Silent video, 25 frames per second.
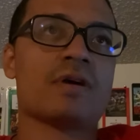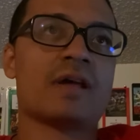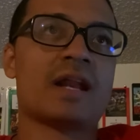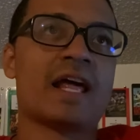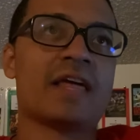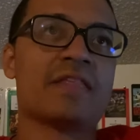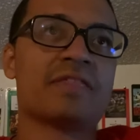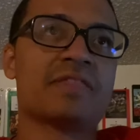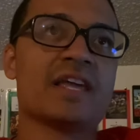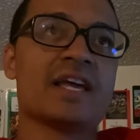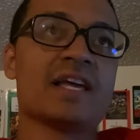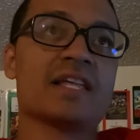And
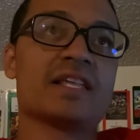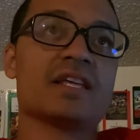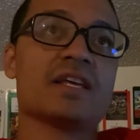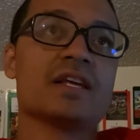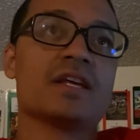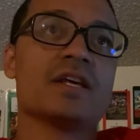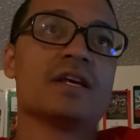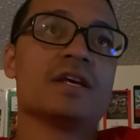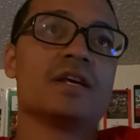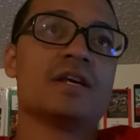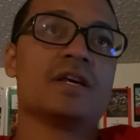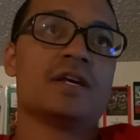I think
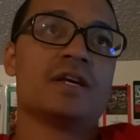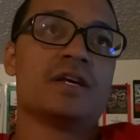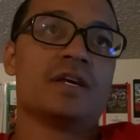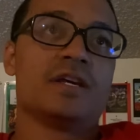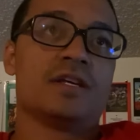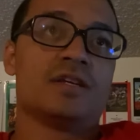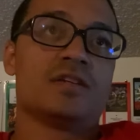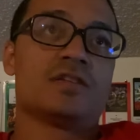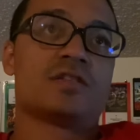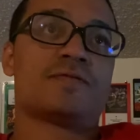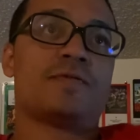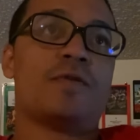
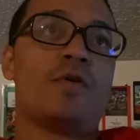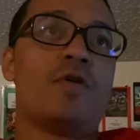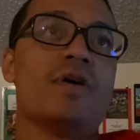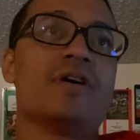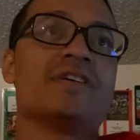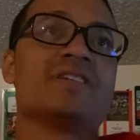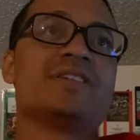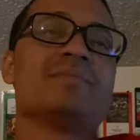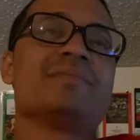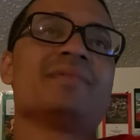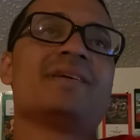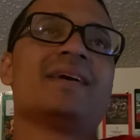as far
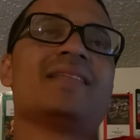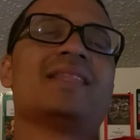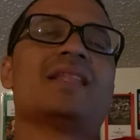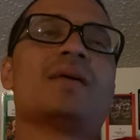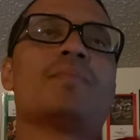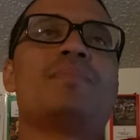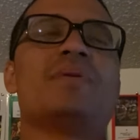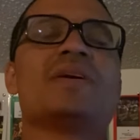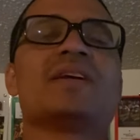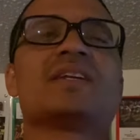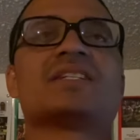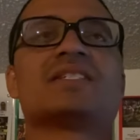as him getting
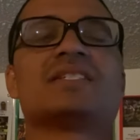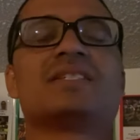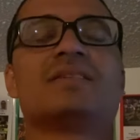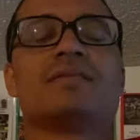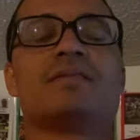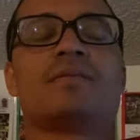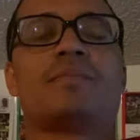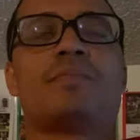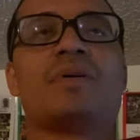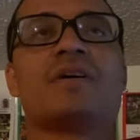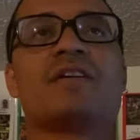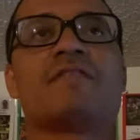the
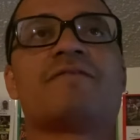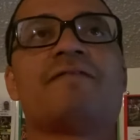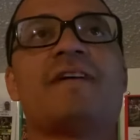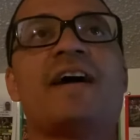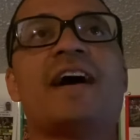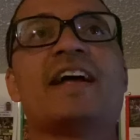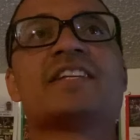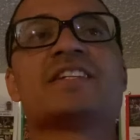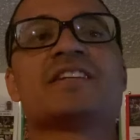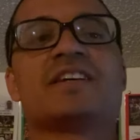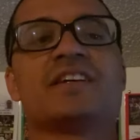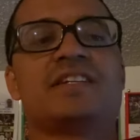big
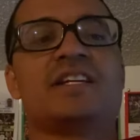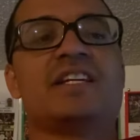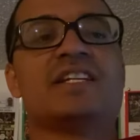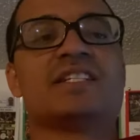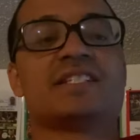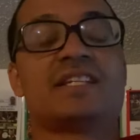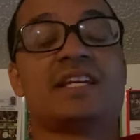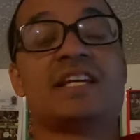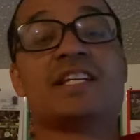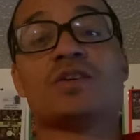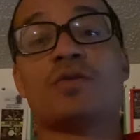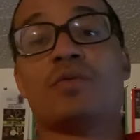fights, because
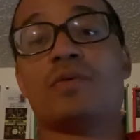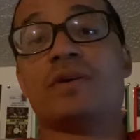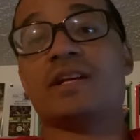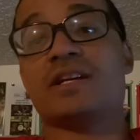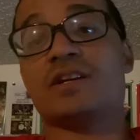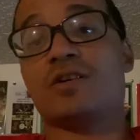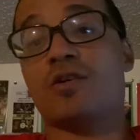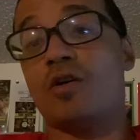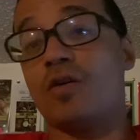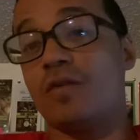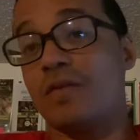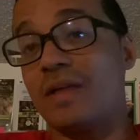he's already
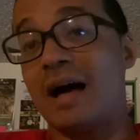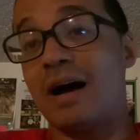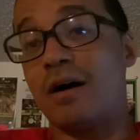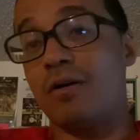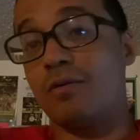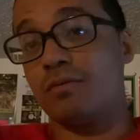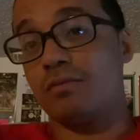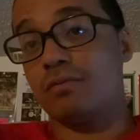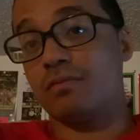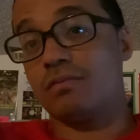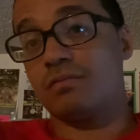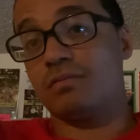called
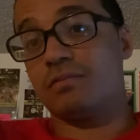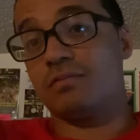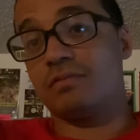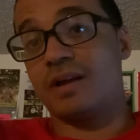out